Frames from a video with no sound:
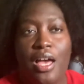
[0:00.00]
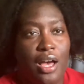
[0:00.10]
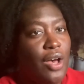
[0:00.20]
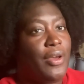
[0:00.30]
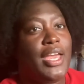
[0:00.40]

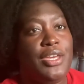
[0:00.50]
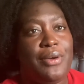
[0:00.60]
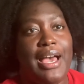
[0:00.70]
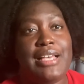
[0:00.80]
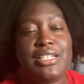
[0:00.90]
Okay, you
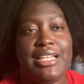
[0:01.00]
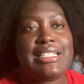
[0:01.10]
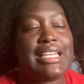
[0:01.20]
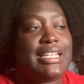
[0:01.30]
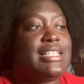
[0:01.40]
guys, so let's
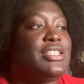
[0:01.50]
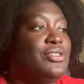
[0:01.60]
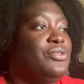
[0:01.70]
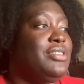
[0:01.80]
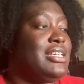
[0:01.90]
get
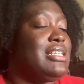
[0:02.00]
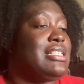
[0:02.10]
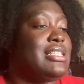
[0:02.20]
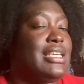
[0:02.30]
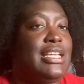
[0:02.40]
into
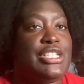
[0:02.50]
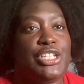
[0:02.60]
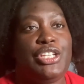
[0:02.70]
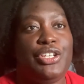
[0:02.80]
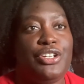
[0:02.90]
this
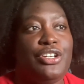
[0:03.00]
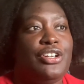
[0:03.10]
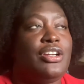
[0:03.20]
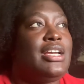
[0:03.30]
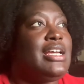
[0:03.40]
Insecure